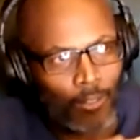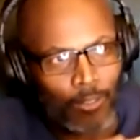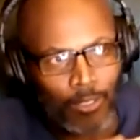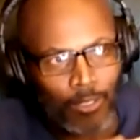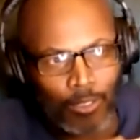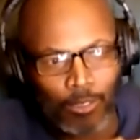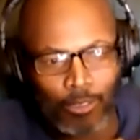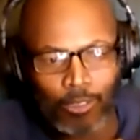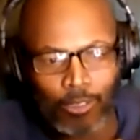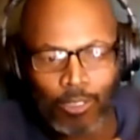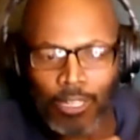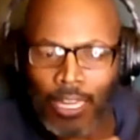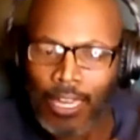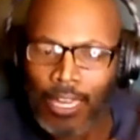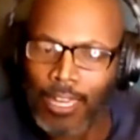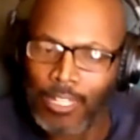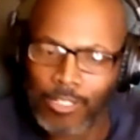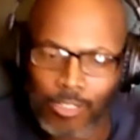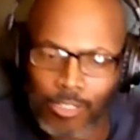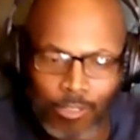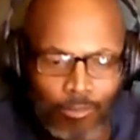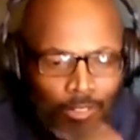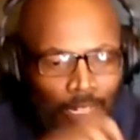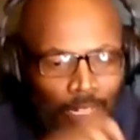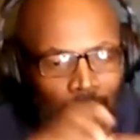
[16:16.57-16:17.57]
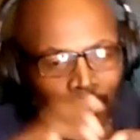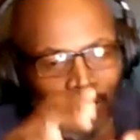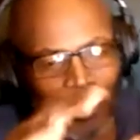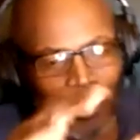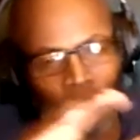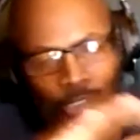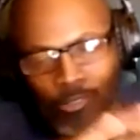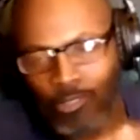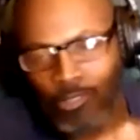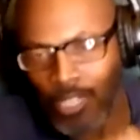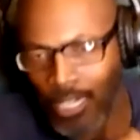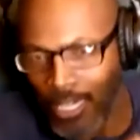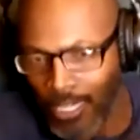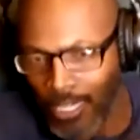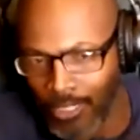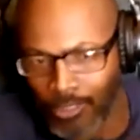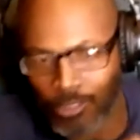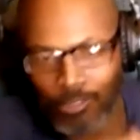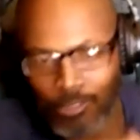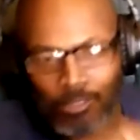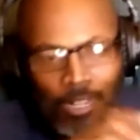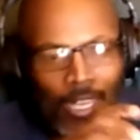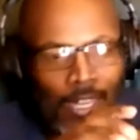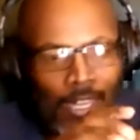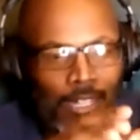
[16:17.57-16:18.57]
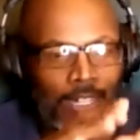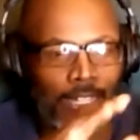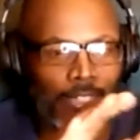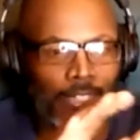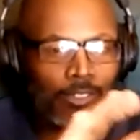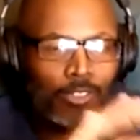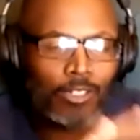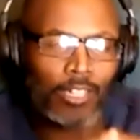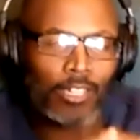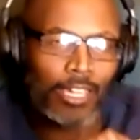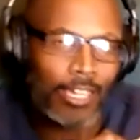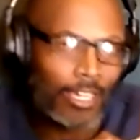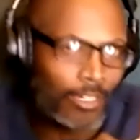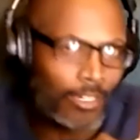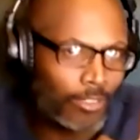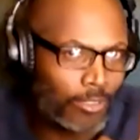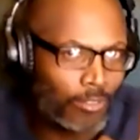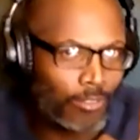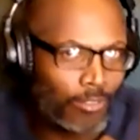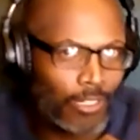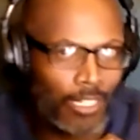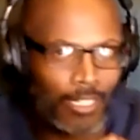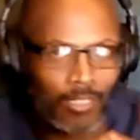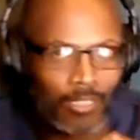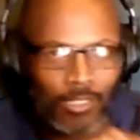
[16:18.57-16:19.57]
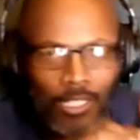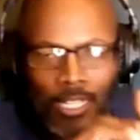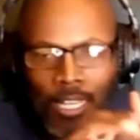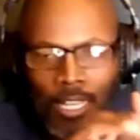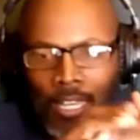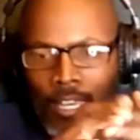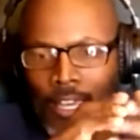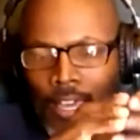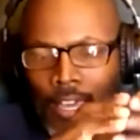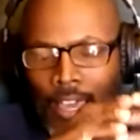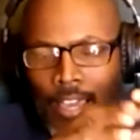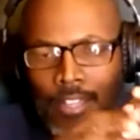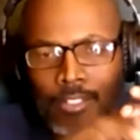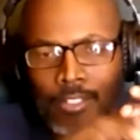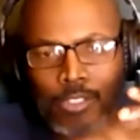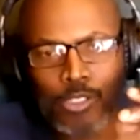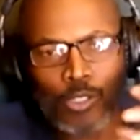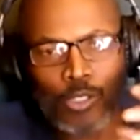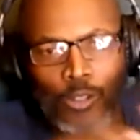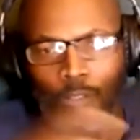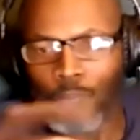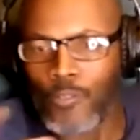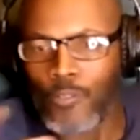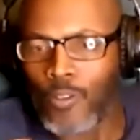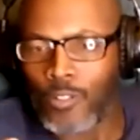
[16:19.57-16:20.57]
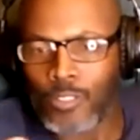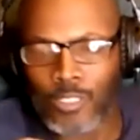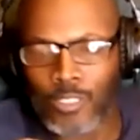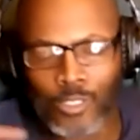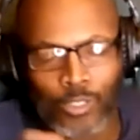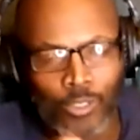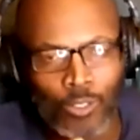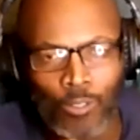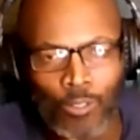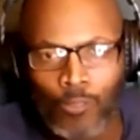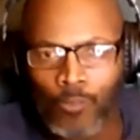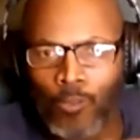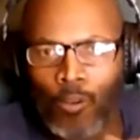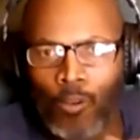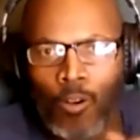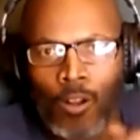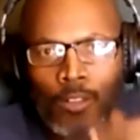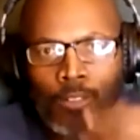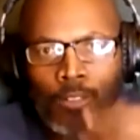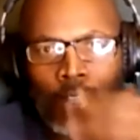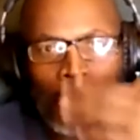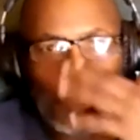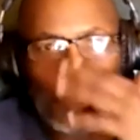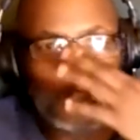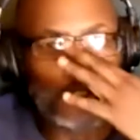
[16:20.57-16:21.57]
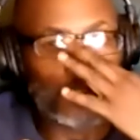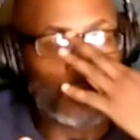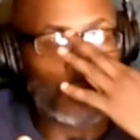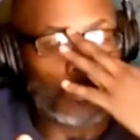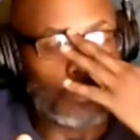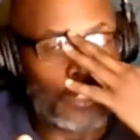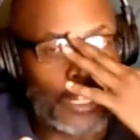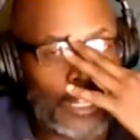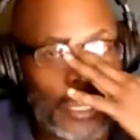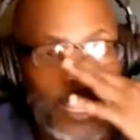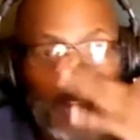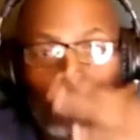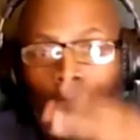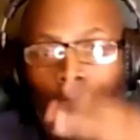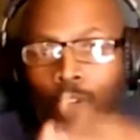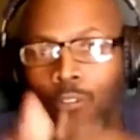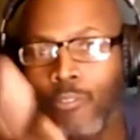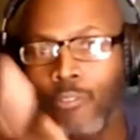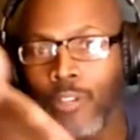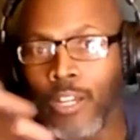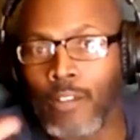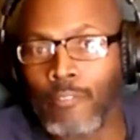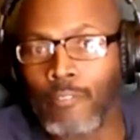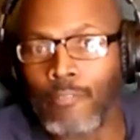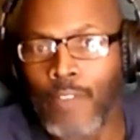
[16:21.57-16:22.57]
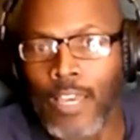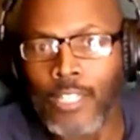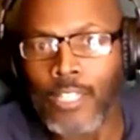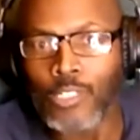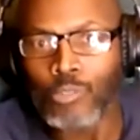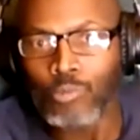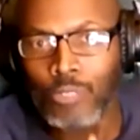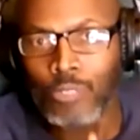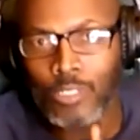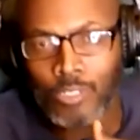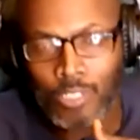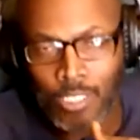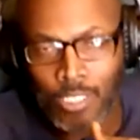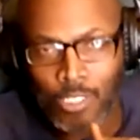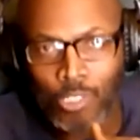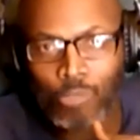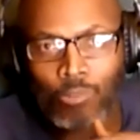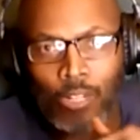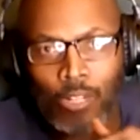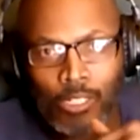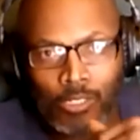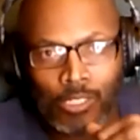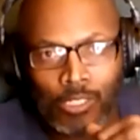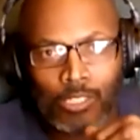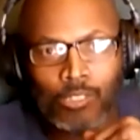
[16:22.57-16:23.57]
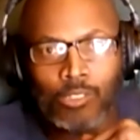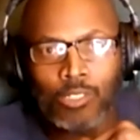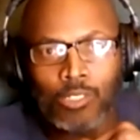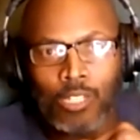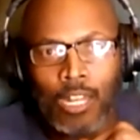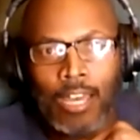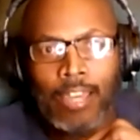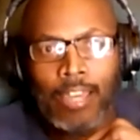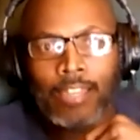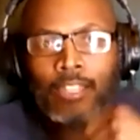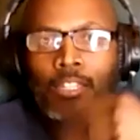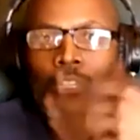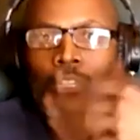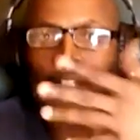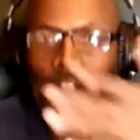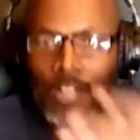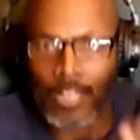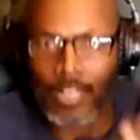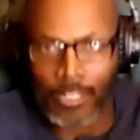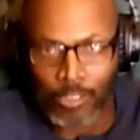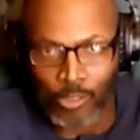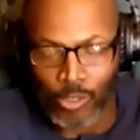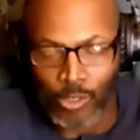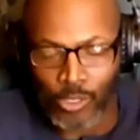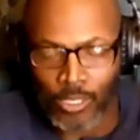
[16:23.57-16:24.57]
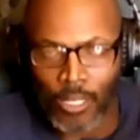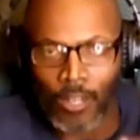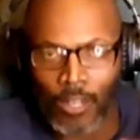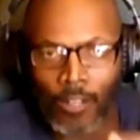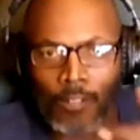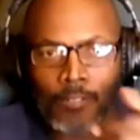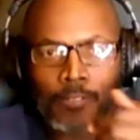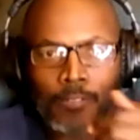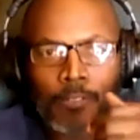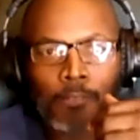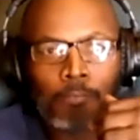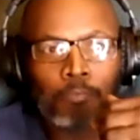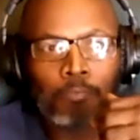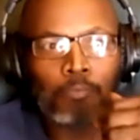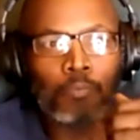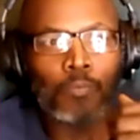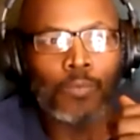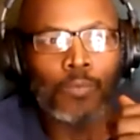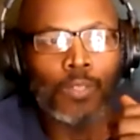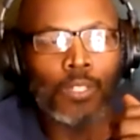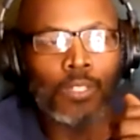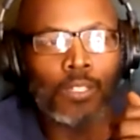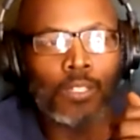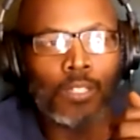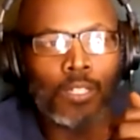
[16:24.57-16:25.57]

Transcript: You can't do this and you can't do that and you can't do this and so forth and so forth. So then when we are faced with situations like yourself,